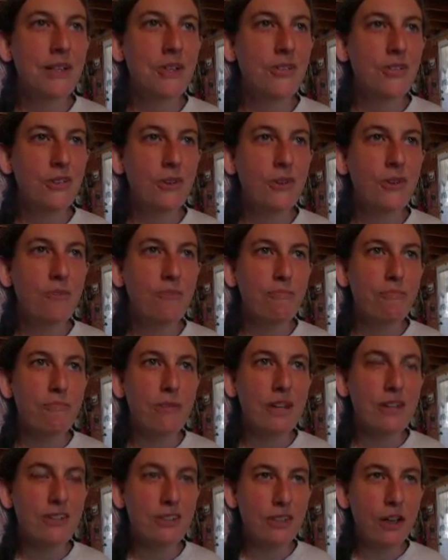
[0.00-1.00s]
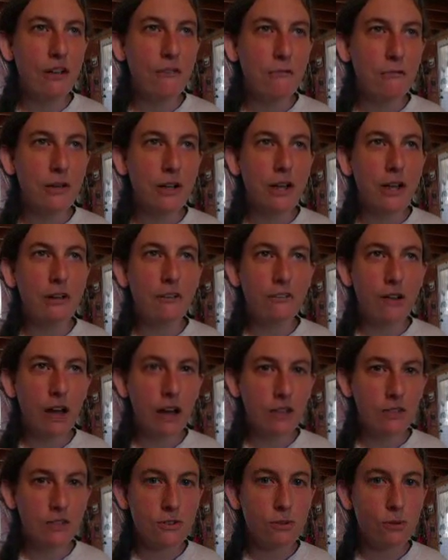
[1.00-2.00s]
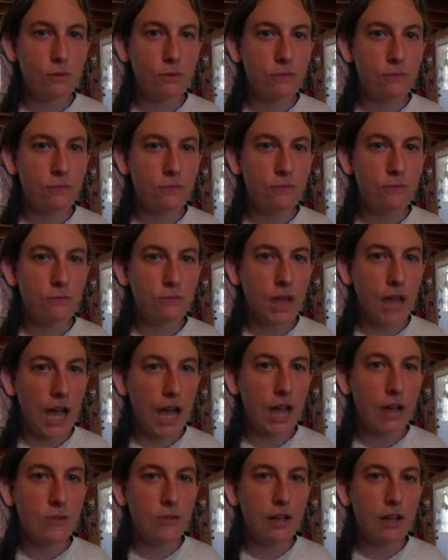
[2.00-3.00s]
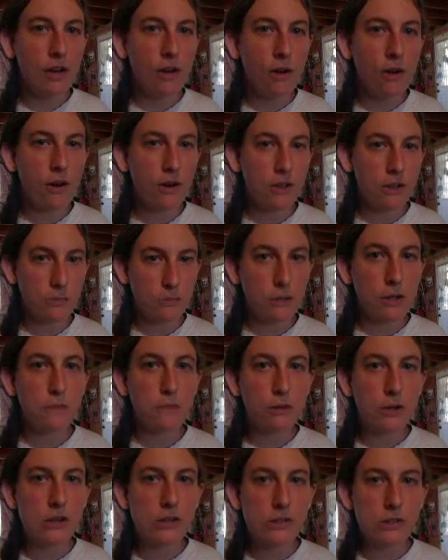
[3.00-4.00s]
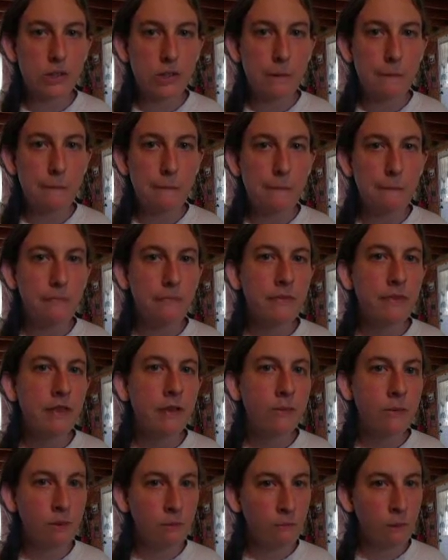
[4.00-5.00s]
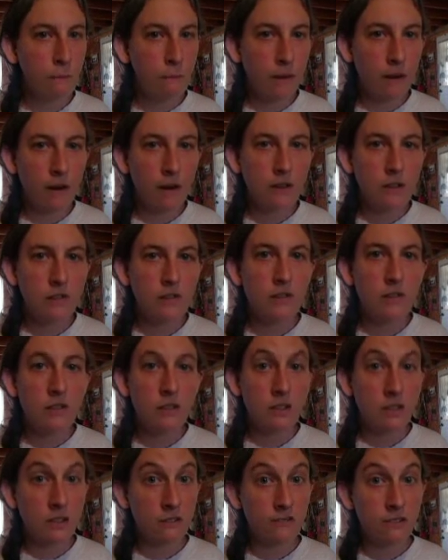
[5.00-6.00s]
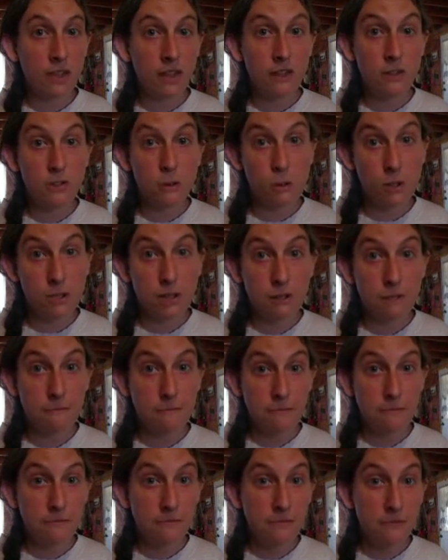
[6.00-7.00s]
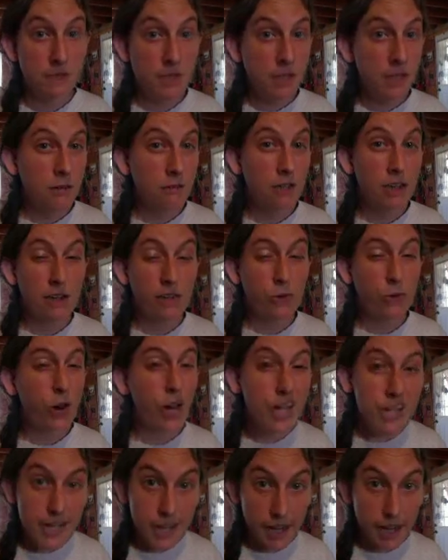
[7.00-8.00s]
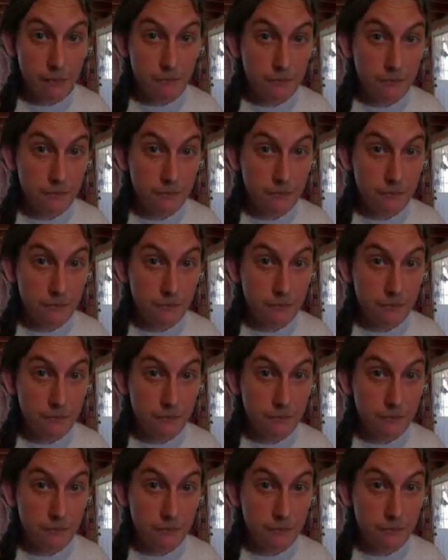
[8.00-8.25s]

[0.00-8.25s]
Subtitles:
So, my sophomore year of high school, I went on a spring break trip with my parents to Savannah, Georgia. We had a great time.